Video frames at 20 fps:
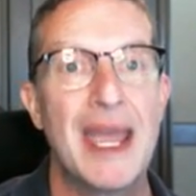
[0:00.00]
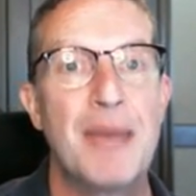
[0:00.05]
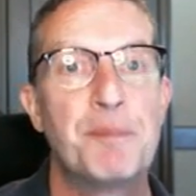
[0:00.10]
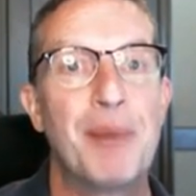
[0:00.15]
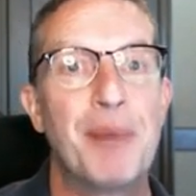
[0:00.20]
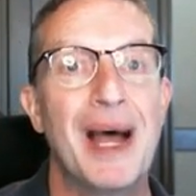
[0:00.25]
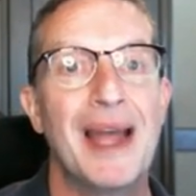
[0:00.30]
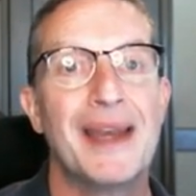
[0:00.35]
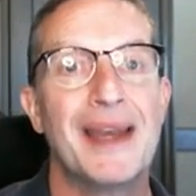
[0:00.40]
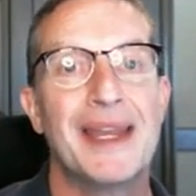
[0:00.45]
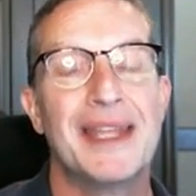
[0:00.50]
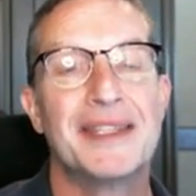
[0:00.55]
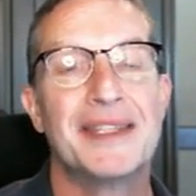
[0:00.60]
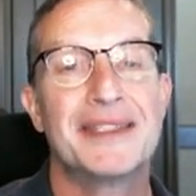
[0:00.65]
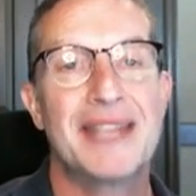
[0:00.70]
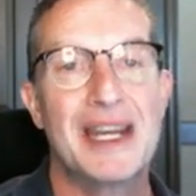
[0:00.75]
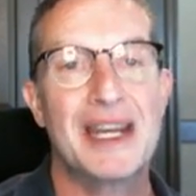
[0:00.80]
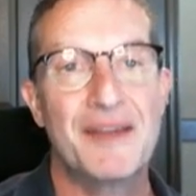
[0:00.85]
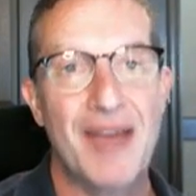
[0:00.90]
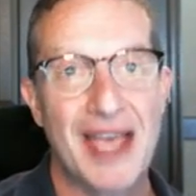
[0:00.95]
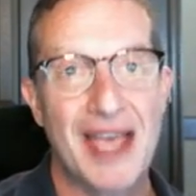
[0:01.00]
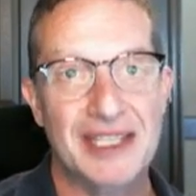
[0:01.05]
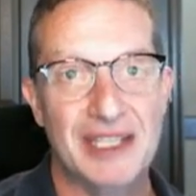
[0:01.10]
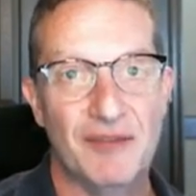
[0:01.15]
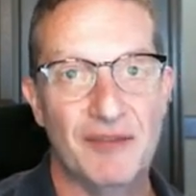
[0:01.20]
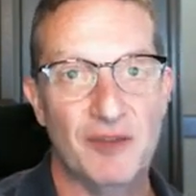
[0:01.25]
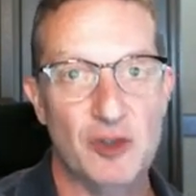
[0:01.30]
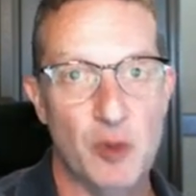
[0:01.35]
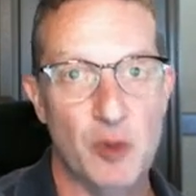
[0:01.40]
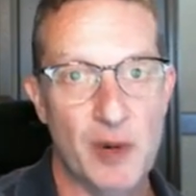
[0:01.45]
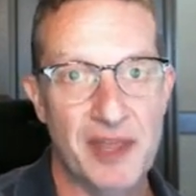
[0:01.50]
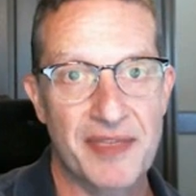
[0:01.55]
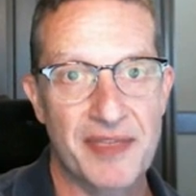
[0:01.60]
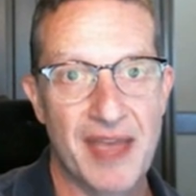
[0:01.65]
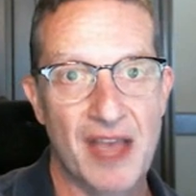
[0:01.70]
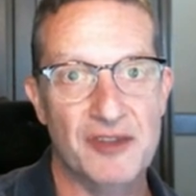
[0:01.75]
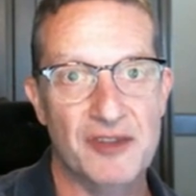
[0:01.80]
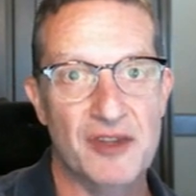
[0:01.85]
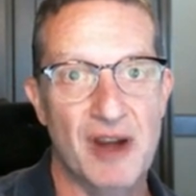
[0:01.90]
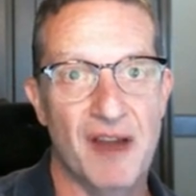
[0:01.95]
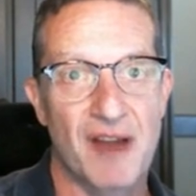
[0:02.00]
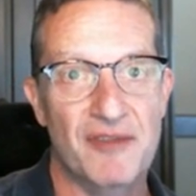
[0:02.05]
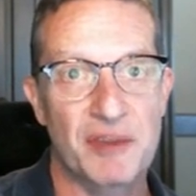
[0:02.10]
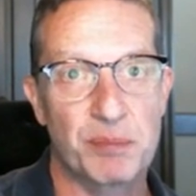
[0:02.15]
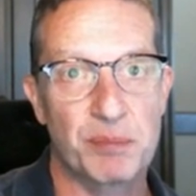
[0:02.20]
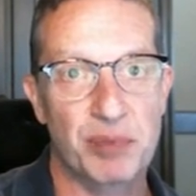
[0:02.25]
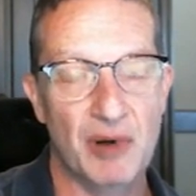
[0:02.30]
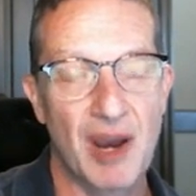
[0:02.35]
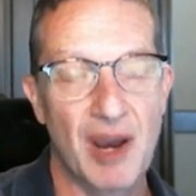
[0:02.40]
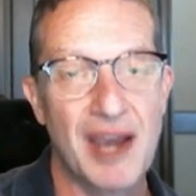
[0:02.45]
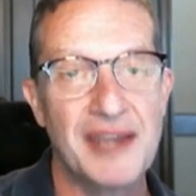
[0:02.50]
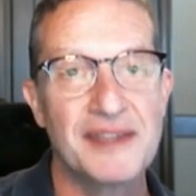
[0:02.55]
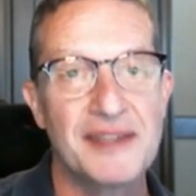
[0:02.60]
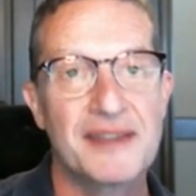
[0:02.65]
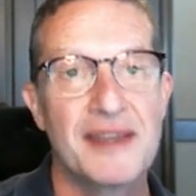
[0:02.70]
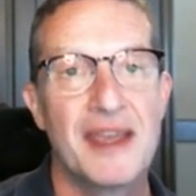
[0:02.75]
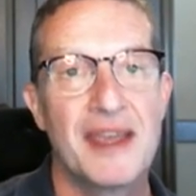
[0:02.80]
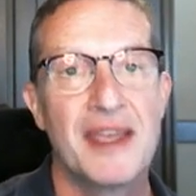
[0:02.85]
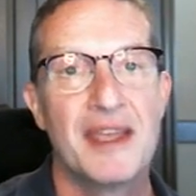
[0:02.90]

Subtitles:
but instead of asking for $20,000 off the price,